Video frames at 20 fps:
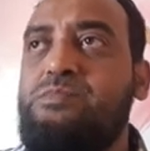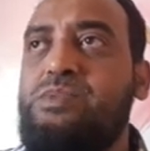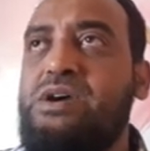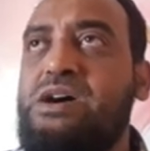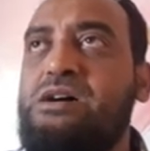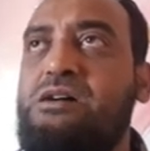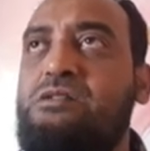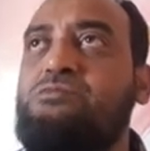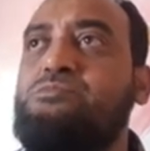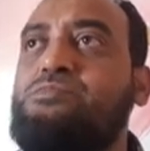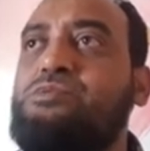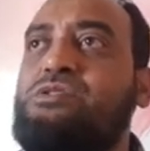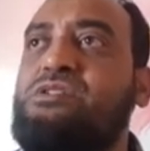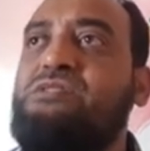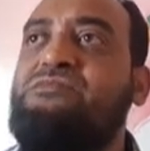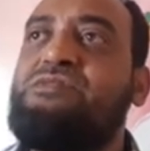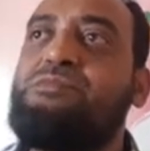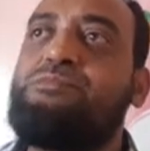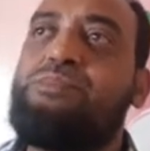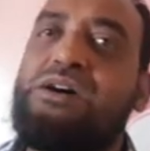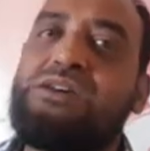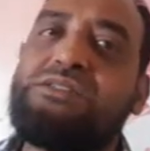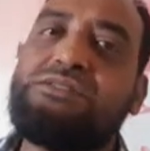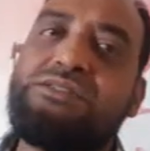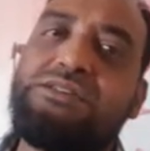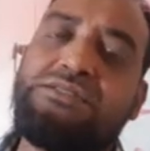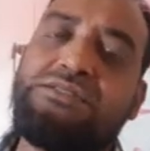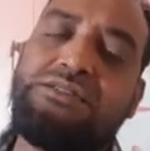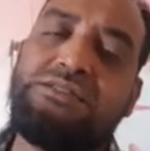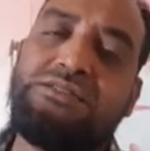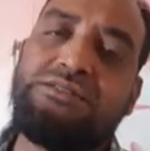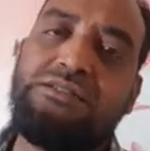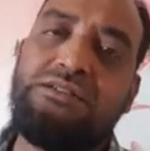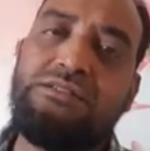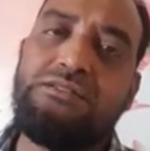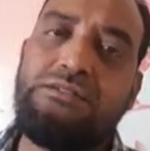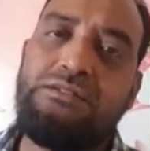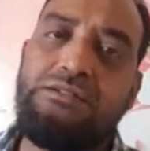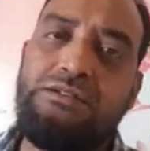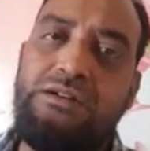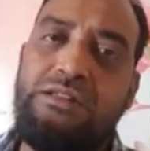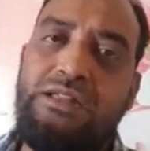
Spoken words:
output of the pass transistor